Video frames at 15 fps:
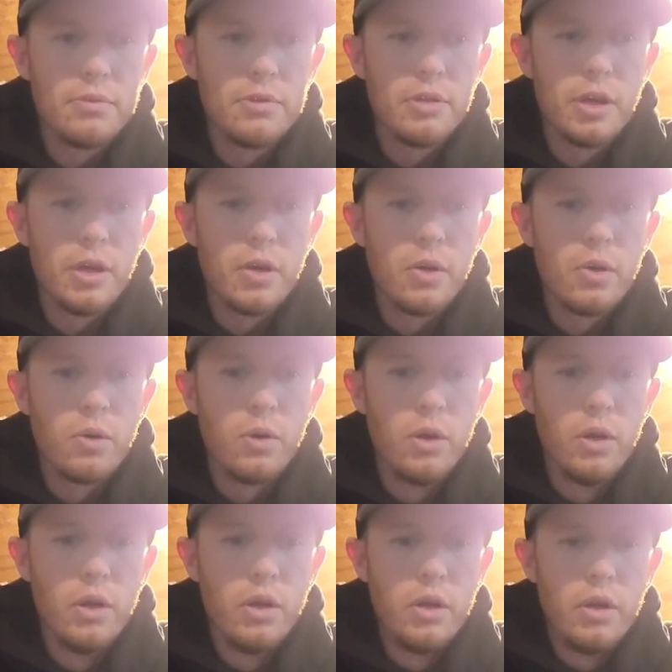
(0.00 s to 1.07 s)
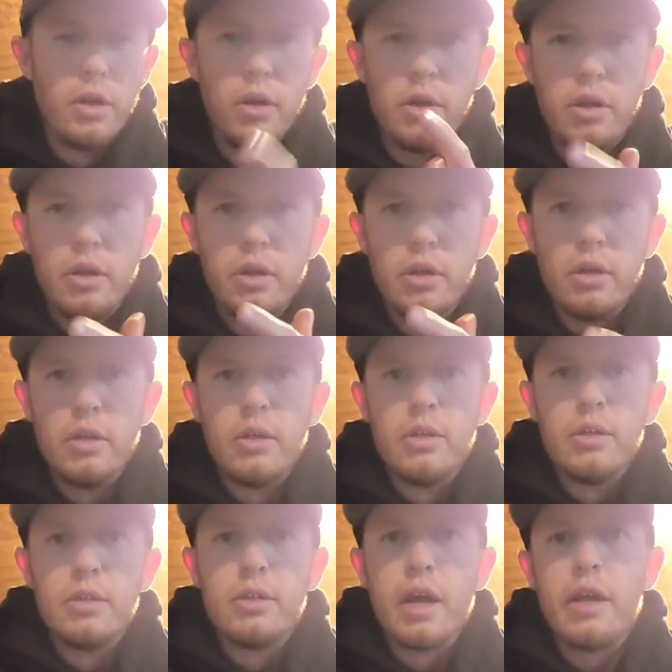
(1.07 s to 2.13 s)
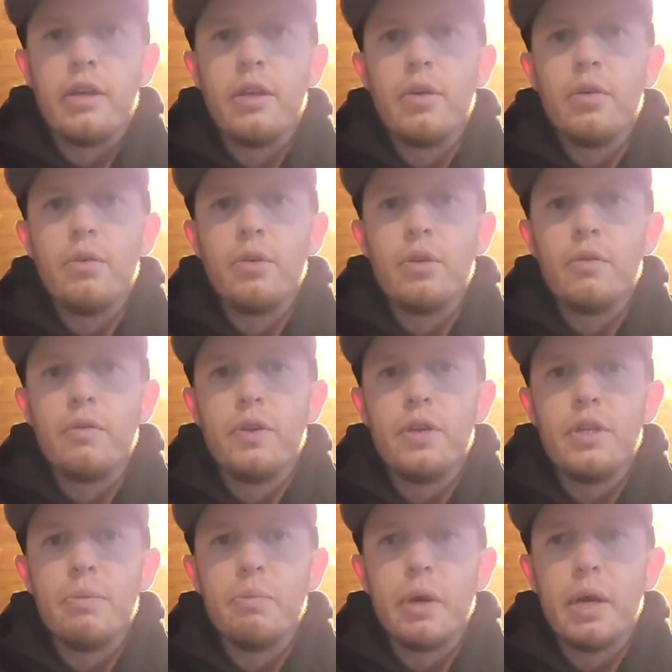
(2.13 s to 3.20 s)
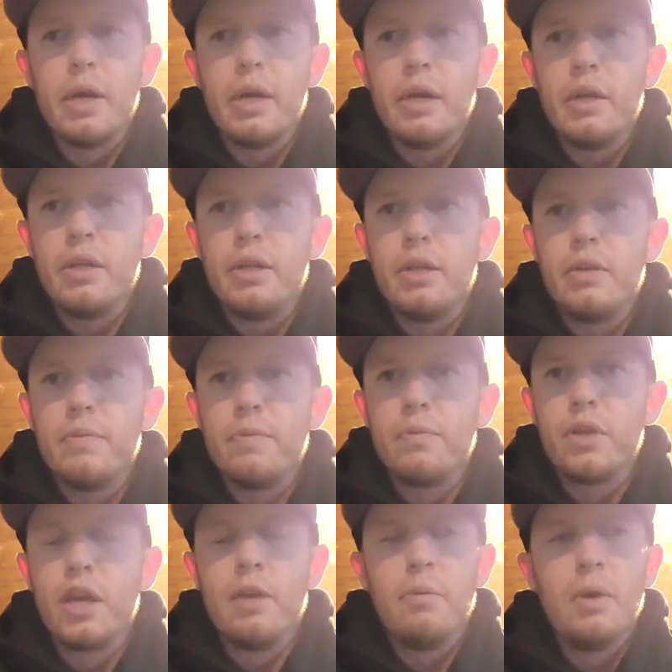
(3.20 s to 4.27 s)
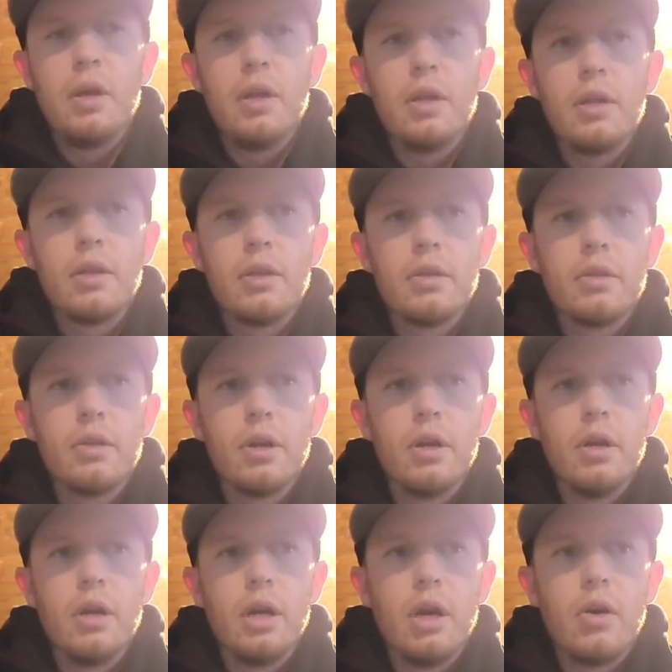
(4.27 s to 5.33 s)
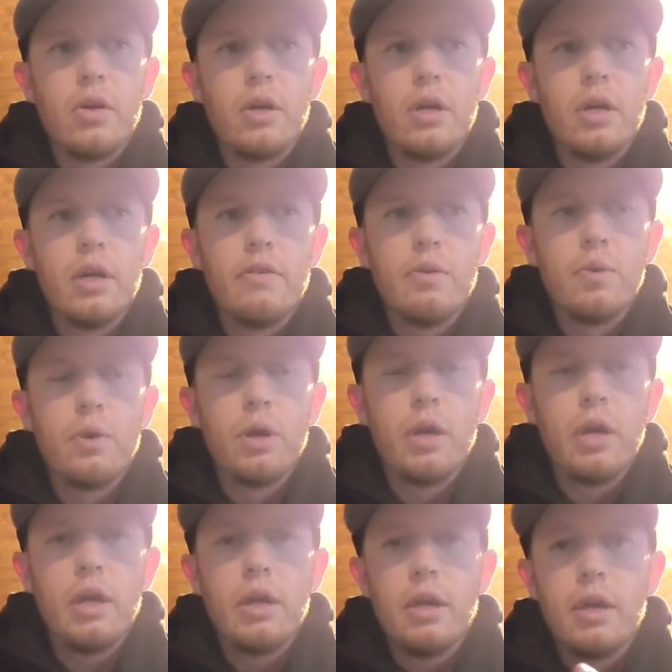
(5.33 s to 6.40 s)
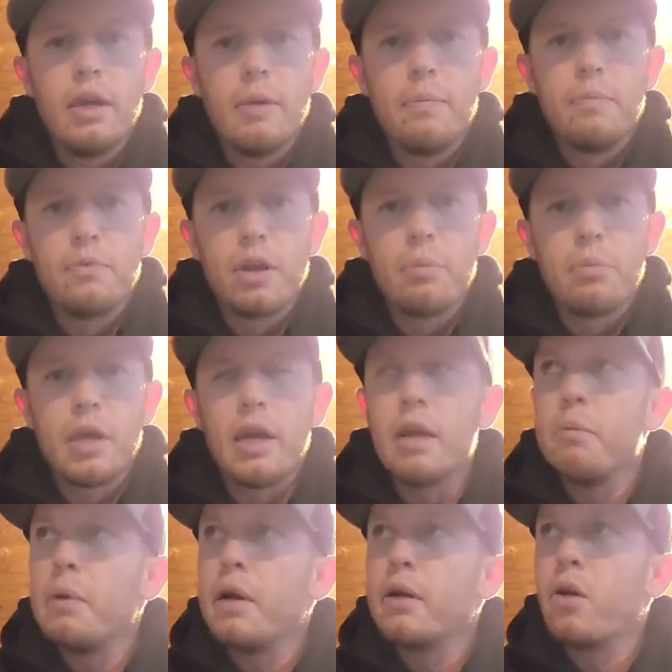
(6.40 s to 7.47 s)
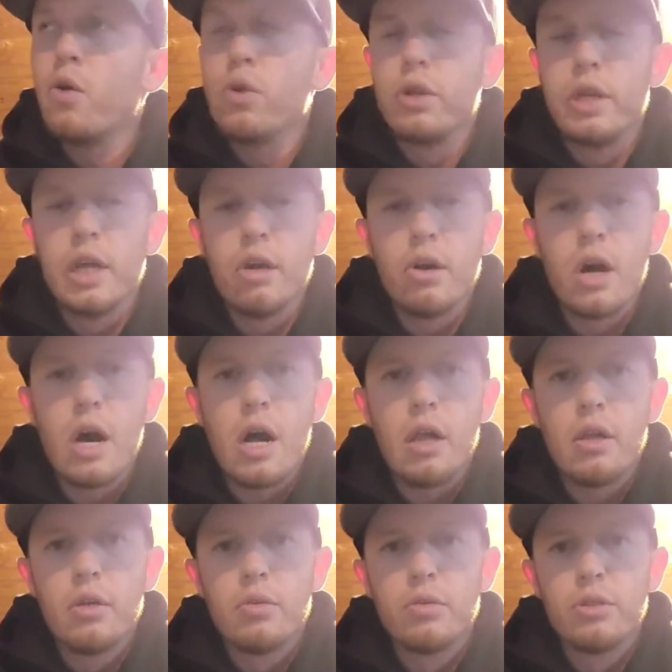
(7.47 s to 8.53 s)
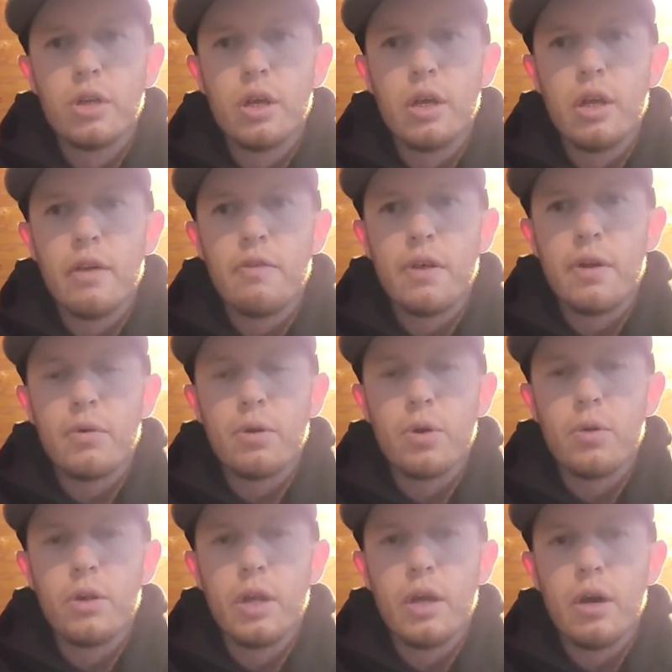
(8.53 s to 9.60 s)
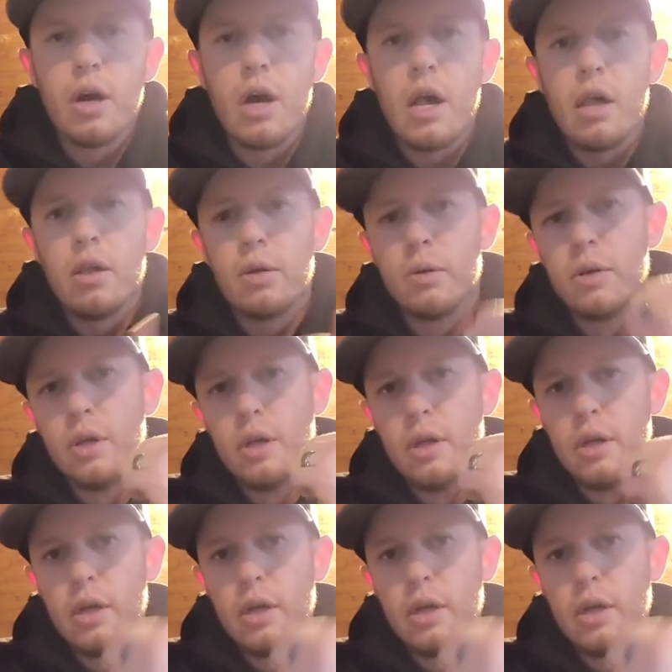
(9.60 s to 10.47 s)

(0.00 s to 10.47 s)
So stay tuned to the fishing page. Keep getting on here every week. I'm thinking about going to Dale Hollow Sunday. If I don't go to Dale Hollow,